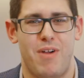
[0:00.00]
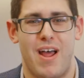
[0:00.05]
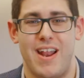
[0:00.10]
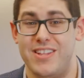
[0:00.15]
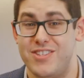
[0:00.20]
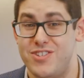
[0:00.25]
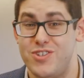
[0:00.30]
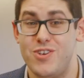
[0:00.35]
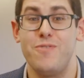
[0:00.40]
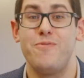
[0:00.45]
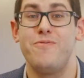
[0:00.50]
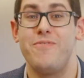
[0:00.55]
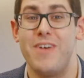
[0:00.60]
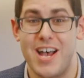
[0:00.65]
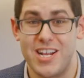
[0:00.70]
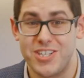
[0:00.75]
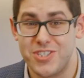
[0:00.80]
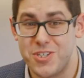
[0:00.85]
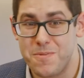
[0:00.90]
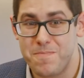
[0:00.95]
bread and 2
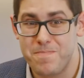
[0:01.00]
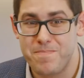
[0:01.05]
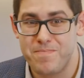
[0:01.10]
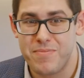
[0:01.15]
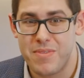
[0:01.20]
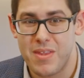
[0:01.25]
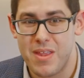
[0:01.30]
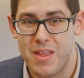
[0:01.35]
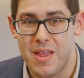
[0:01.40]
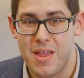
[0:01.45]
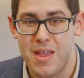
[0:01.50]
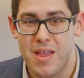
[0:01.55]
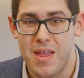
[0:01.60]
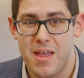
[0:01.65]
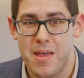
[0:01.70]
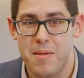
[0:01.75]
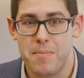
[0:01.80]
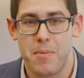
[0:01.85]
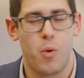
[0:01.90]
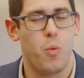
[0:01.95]
fish.
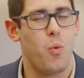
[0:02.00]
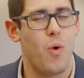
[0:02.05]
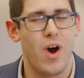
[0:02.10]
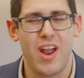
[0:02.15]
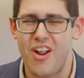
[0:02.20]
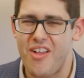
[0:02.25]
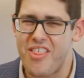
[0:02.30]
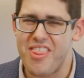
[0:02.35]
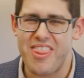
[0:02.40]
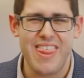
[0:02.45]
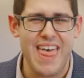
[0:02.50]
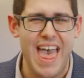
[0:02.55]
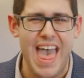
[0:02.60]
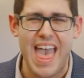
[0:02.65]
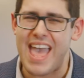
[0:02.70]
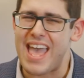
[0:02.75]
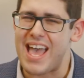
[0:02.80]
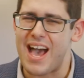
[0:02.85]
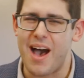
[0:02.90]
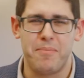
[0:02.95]
But what are
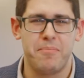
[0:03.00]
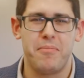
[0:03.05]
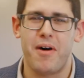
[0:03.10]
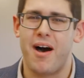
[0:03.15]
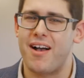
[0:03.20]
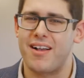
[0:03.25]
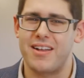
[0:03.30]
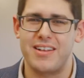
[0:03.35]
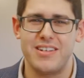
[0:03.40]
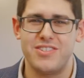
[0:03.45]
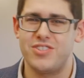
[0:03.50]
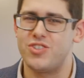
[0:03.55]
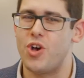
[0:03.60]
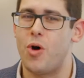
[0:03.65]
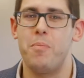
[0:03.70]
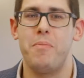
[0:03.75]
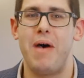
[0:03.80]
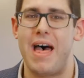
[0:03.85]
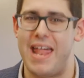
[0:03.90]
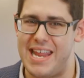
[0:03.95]
they among
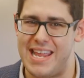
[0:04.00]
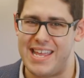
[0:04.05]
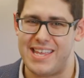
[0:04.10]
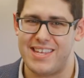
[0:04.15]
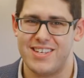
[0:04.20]
so many?